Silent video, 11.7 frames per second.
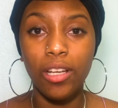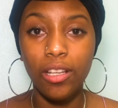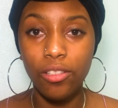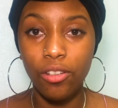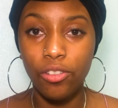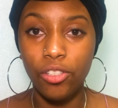
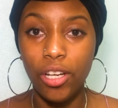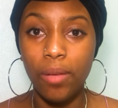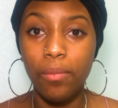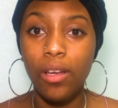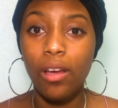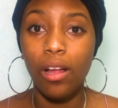internship.
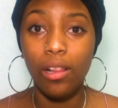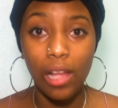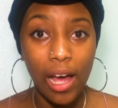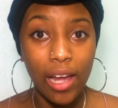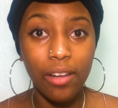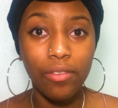A
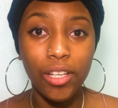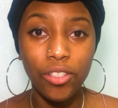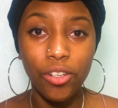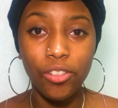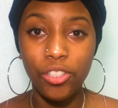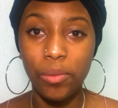lot of
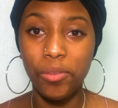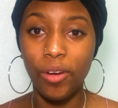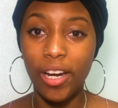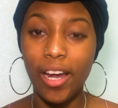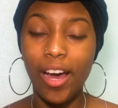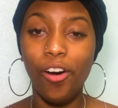internships
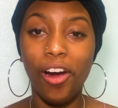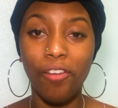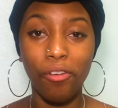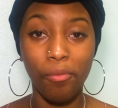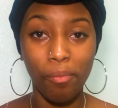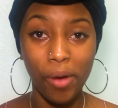right now are
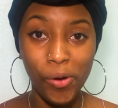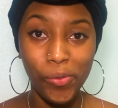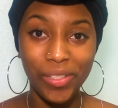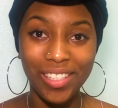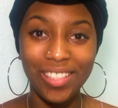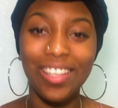
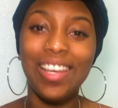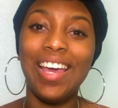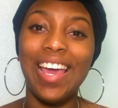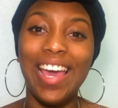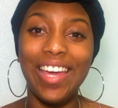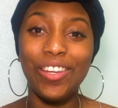remote,
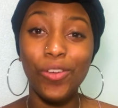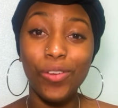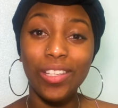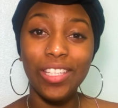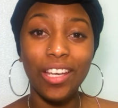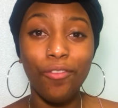and you
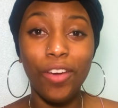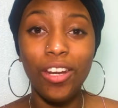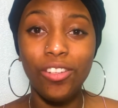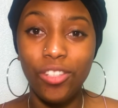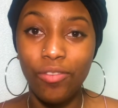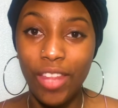can take
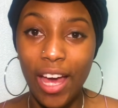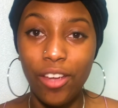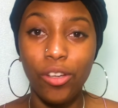advantage of that.